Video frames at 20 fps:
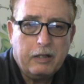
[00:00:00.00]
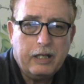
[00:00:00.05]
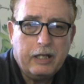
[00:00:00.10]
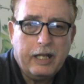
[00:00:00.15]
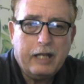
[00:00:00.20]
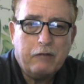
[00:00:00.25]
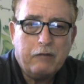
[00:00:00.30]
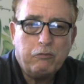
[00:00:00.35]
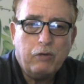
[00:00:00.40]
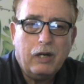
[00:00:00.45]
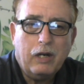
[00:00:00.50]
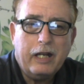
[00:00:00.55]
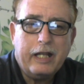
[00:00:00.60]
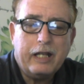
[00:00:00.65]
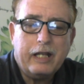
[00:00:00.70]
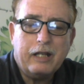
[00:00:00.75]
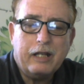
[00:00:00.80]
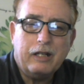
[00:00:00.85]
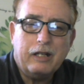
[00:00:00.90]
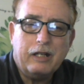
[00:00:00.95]
It
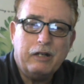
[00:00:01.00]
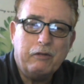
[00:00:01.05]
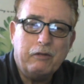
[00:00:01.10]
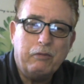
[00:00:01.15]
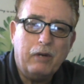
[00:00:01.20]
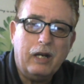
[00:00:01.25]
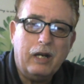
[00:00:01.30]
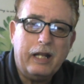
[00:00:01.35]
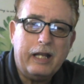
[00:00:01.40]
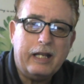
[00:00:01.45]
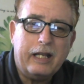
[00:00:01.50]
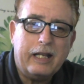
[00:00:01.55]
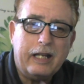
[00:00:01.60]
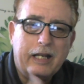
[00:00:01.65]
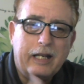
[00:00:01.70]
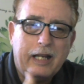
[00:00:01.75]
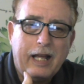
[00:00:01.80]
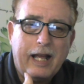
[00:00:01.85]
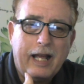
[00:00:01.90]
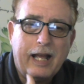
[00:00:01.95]
really
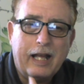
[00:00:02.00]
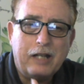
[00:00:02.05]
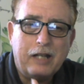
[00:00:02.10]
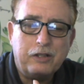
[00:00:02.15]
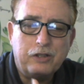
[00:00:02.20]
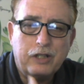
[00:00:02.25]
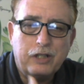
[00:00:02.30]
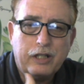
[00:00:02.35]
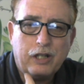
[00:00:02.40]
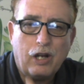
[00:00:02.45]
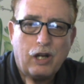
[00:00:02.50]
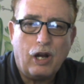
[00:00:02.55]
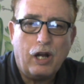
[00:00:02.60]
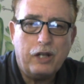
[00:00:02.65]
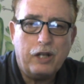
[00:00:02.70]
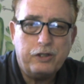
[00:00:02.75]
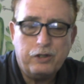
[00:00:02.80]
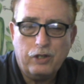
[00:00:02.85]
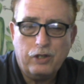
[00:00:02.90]
can actually cause